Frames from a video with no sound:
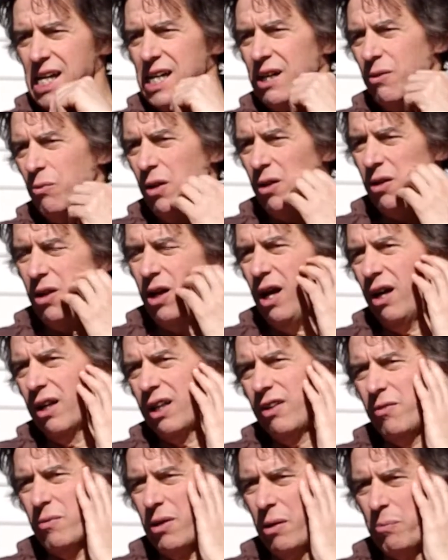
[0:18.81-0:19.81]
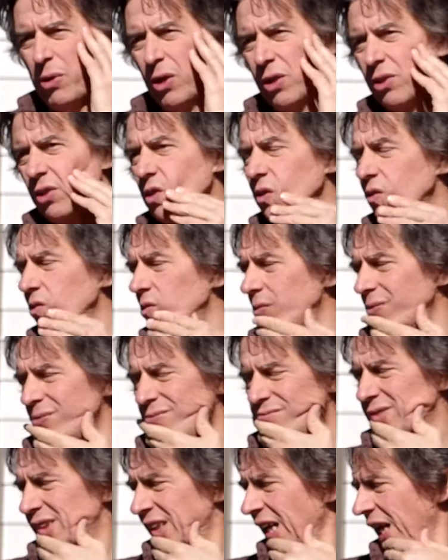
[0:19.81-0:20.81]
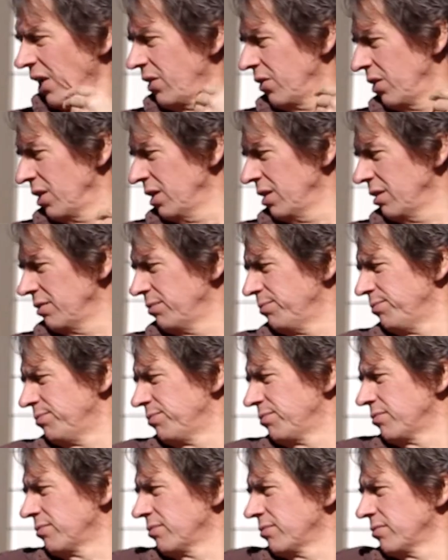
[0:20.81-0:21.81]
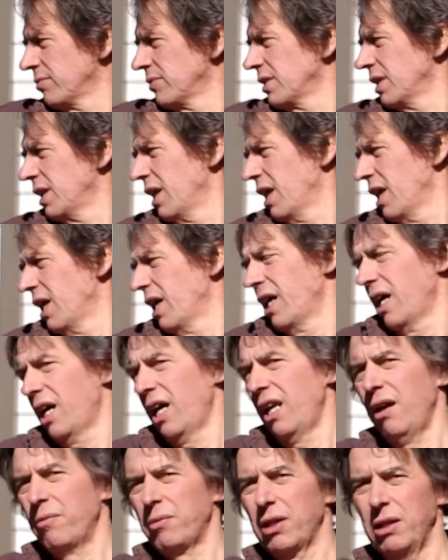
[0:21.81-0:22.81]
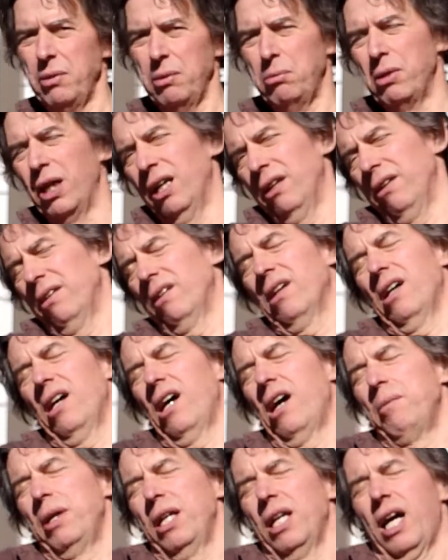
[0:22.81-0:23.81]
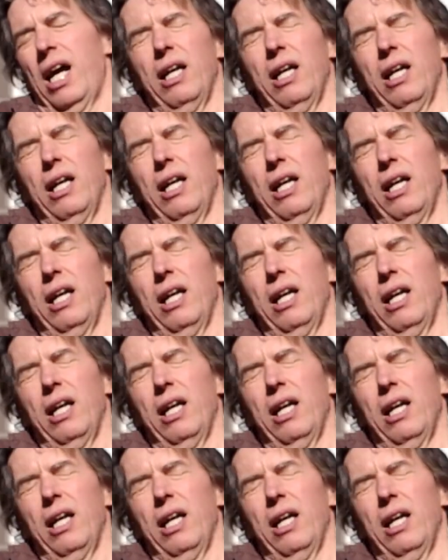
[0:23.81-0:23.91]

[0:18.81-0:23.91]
well, I'll give you my personal take on it, and I'm going to be blunt. I mean,